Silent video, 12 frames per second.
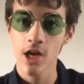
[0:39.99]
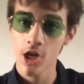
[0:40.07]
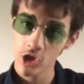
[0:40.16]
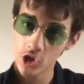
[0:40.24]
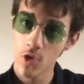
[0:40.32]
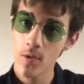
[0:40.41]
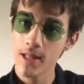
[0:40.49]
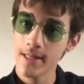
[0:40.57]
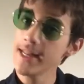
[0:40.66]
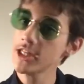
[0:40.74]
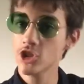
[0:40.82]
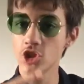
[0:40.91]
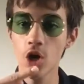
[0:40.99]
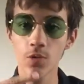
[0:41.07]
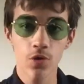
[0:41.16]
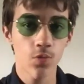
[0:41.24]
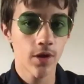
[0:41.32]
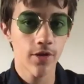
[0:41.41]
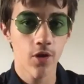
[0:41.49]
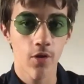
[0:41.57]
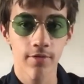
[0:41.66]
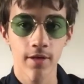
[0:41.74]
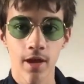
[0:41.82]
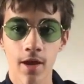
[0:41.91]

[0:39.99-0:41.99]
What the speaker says: So, let's start with one of those.